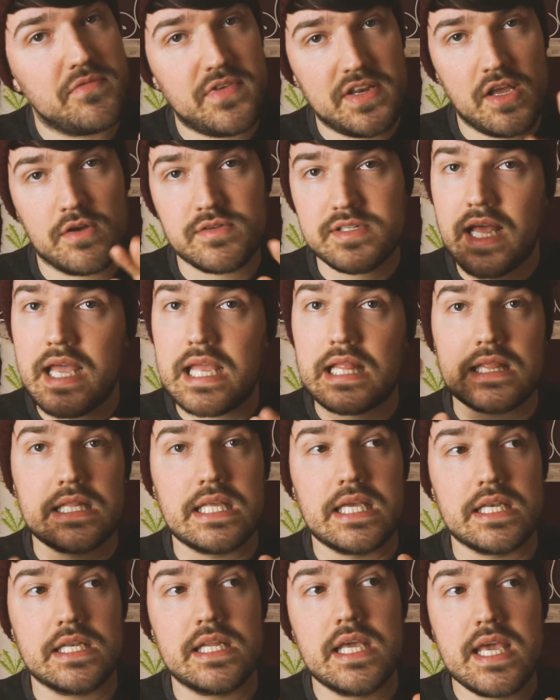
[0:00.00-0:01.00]
a video title
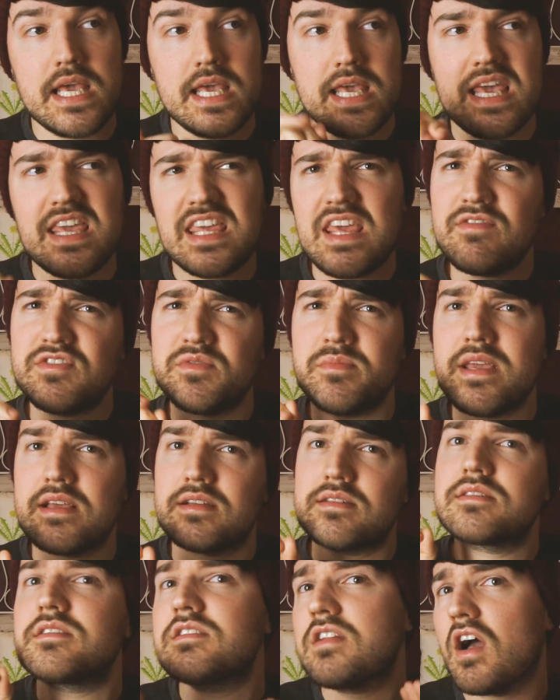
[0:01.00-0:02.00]
in, it gives me
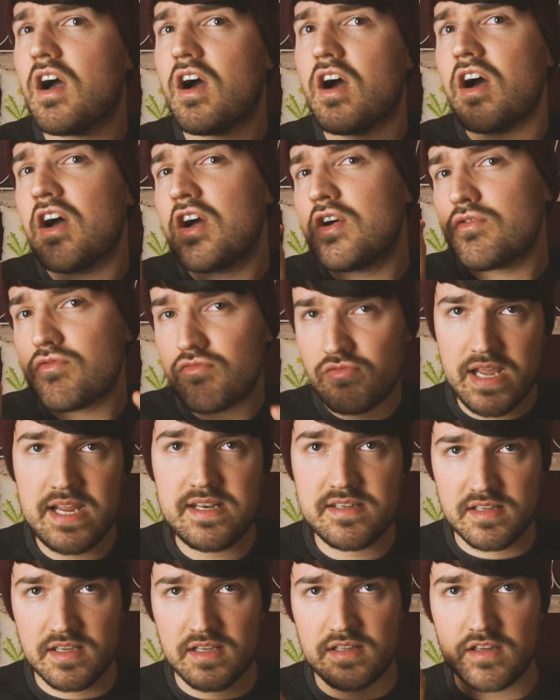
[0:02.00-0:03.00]
a star
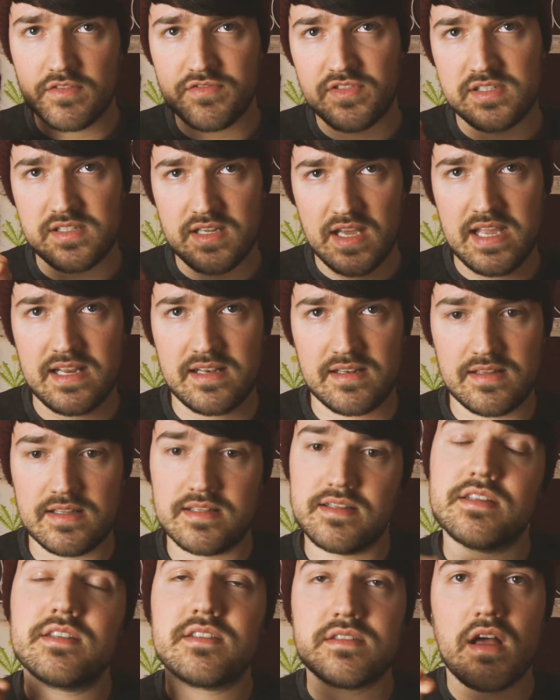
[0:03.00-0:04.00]
rating of the title.
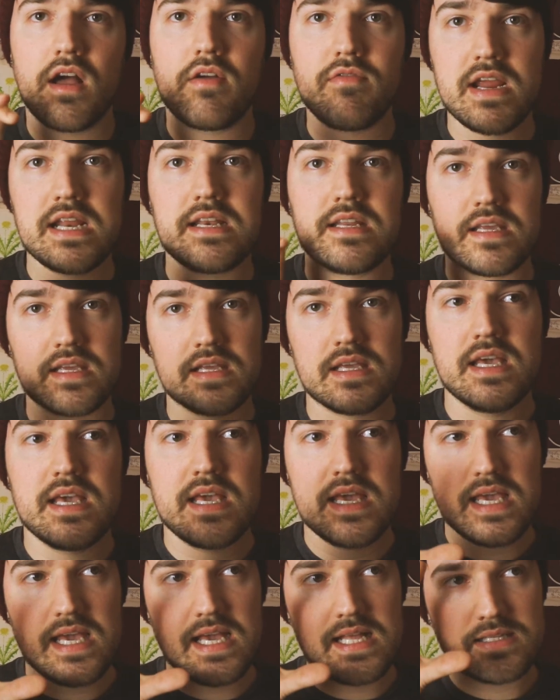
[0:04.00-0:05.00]
And a star rating,
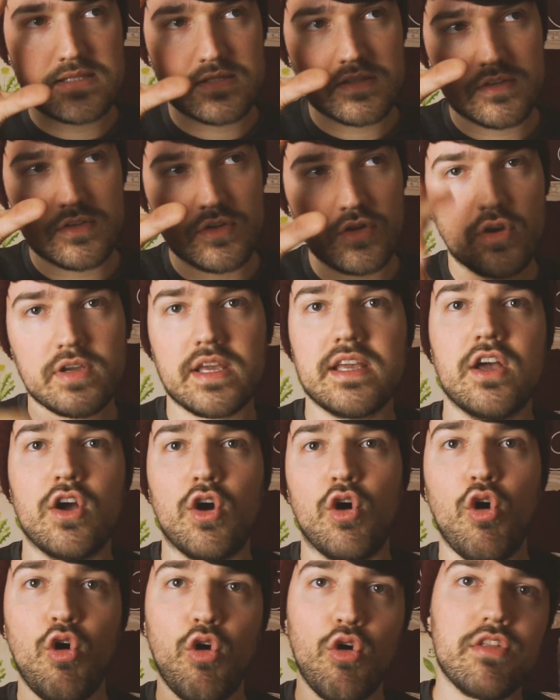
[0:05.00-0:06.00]
it's looking
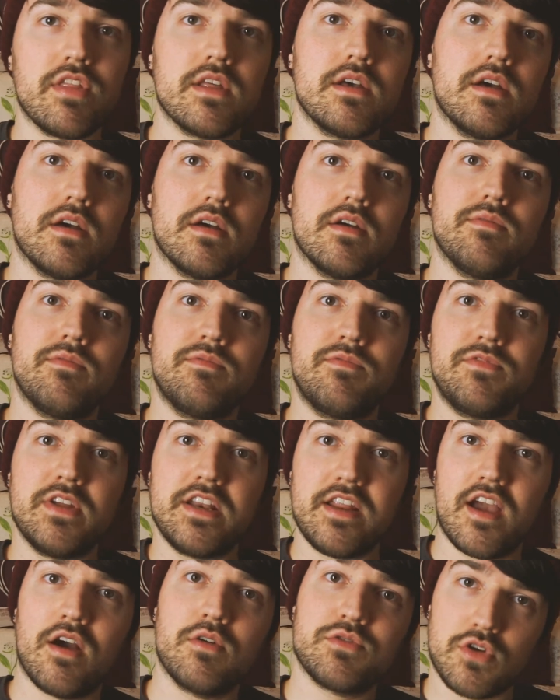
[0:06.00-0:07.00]
at other
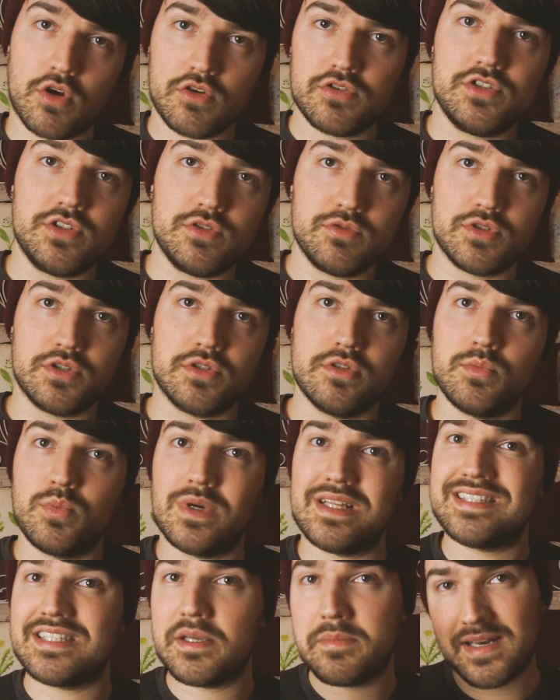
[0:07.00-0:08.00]
videos on YouTube
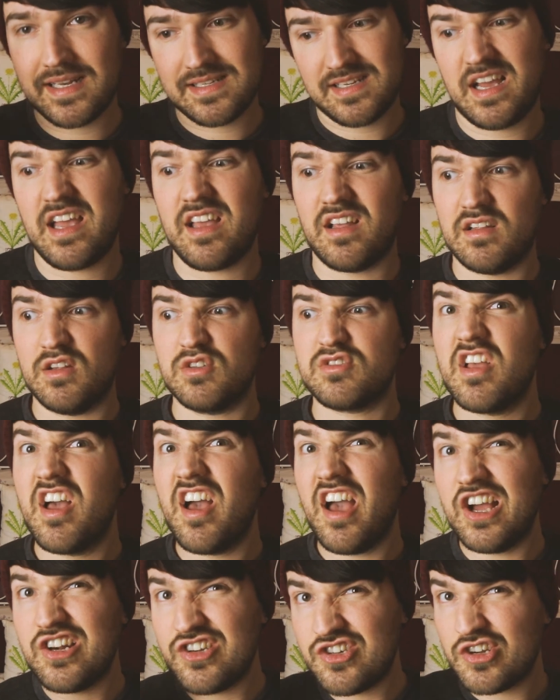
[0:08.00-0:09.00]
with similar titles
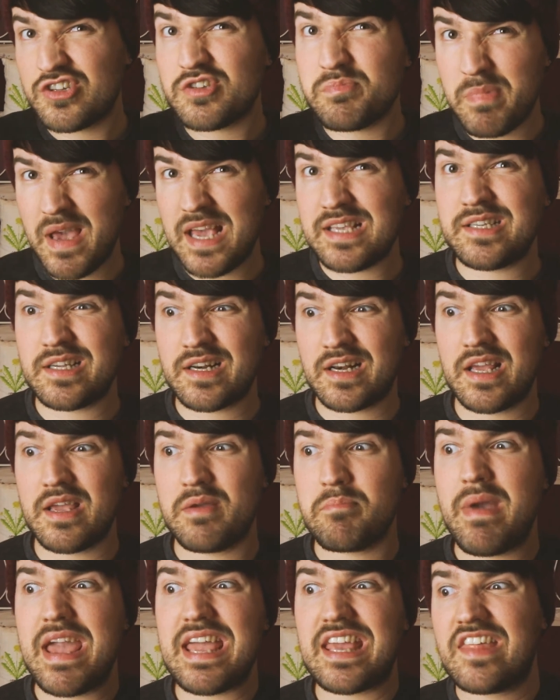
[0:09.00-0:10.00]
and just
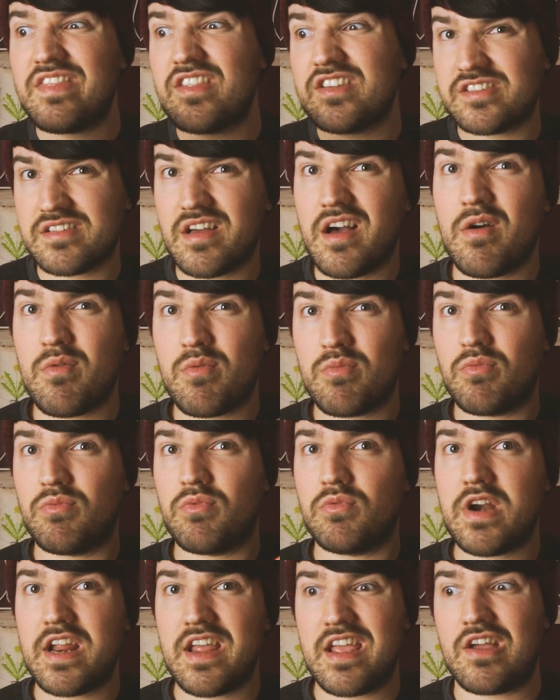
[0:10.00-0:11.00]
basically making the star
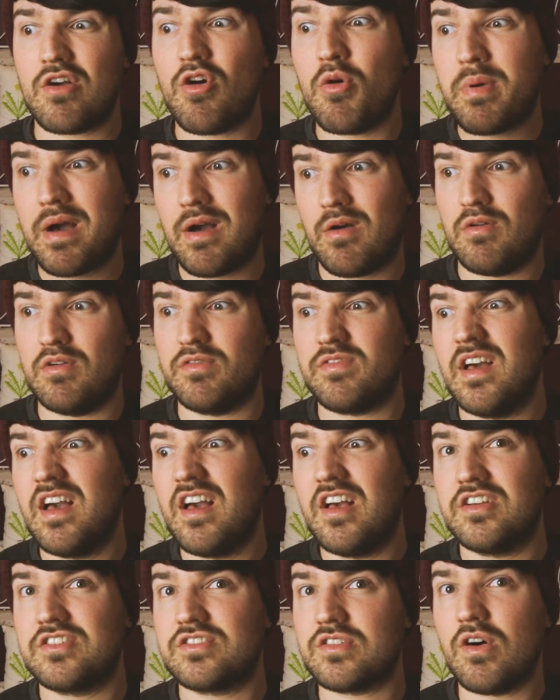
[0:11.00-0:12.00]
rating up out
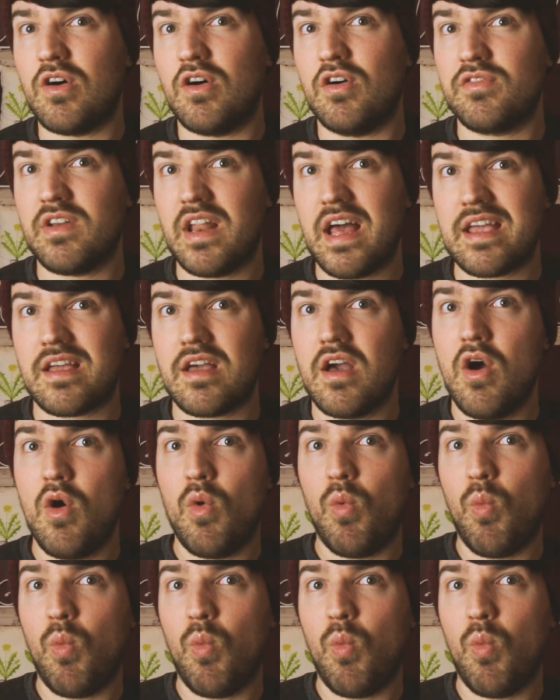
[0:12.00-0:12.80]
of sort of like